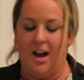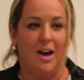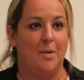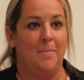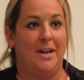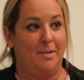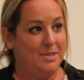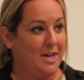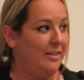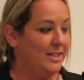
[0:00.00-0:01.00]
My name
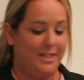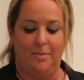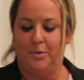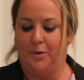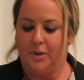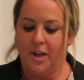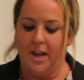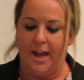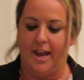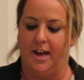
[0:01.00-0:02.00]
is Seibold,
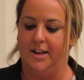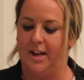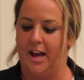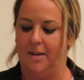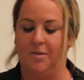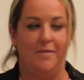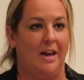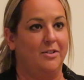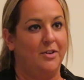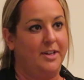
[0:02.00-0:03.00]
and I am the
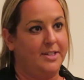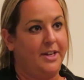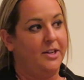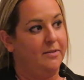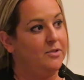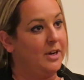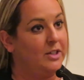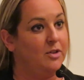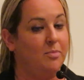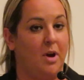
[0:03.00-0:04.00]
founder and executive
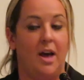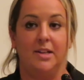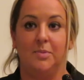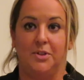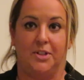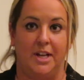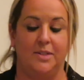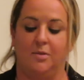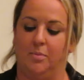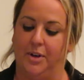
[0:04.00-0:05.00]
director of BRAWS, which
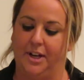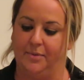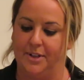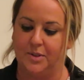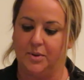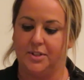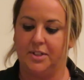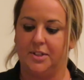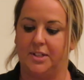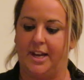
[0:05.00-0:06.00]
stands for Bringing
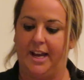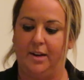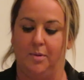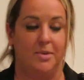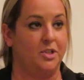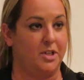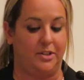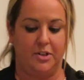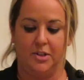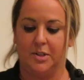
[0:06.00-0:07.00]
Resources to Aid Women's
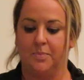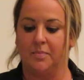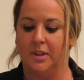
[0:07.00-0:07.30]
Shelters.